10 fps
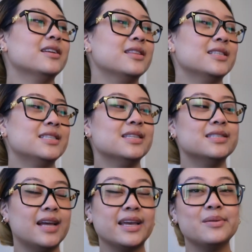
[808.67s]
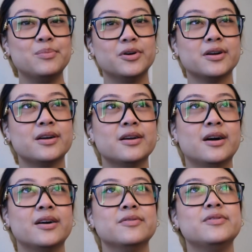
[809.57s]
this is the second book
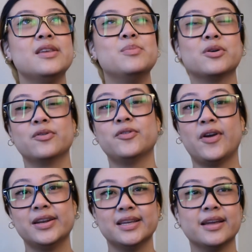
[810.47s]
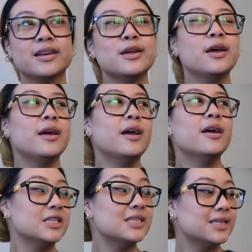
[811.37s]
of the book review I did.
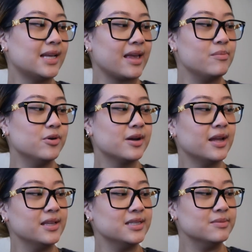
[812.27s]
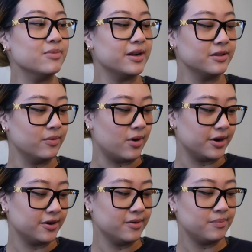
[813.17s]
This is the second book, and this is Blood in the
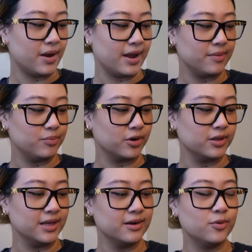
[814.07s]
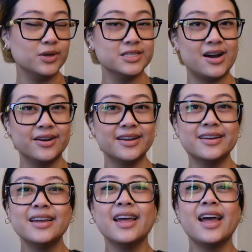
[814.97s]
Water by Brooklyn
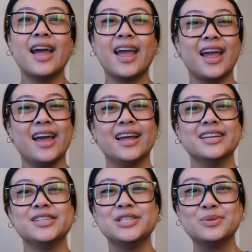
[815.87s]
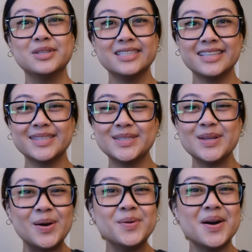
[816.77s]
Quintana, and she was
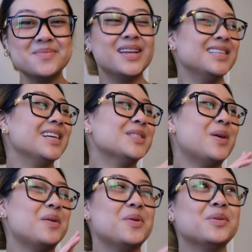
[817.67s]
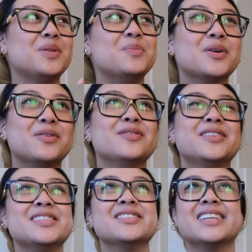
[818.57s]
so amazing. So I wrote the book review,
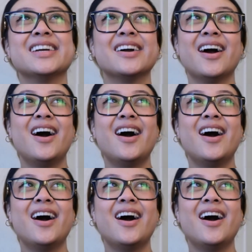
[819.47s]
and she was like,